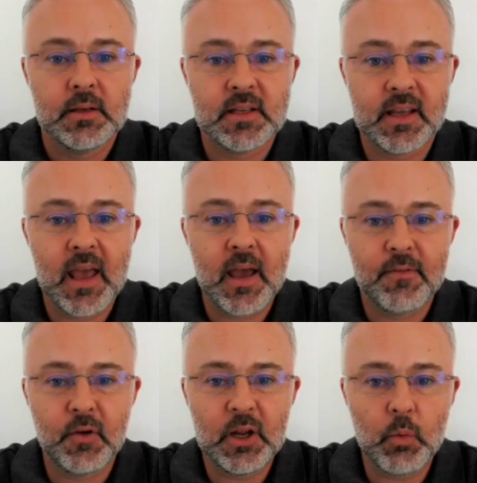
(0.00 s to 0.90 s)
To get a
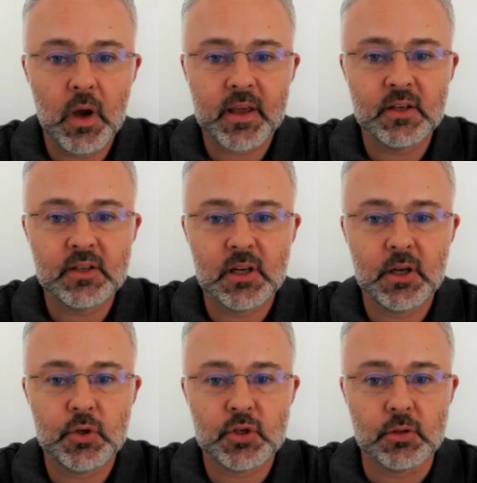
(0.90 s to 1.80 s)
fully working
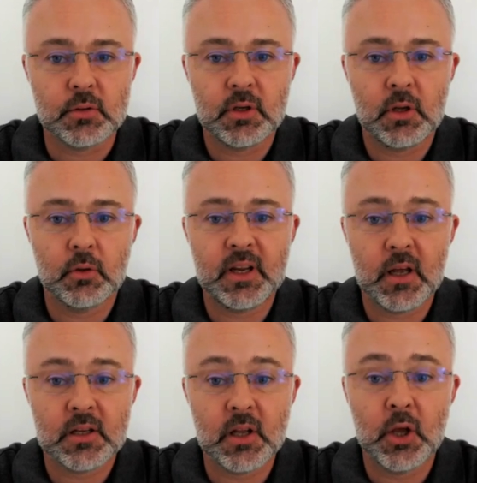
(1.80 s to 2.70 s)
solution, you'll
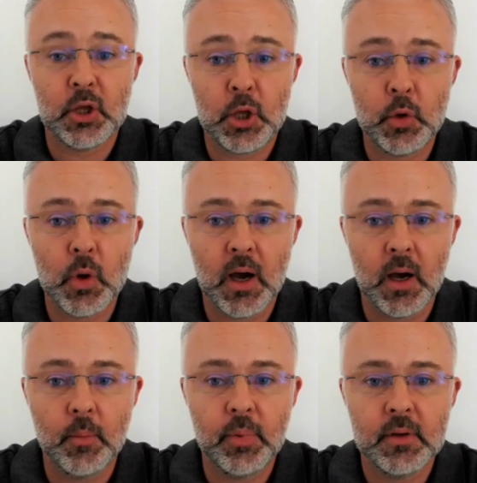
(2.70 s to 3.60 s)
need a Hue
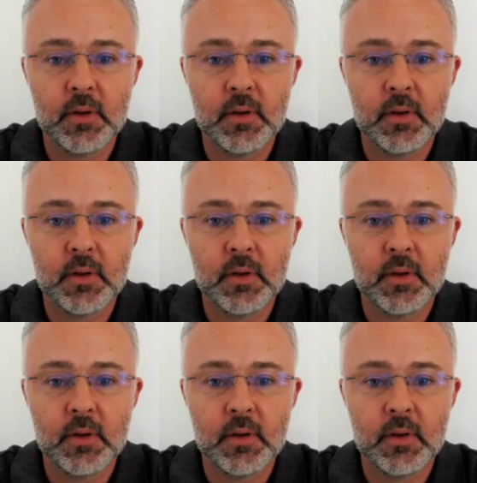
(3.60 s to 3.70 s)
hub.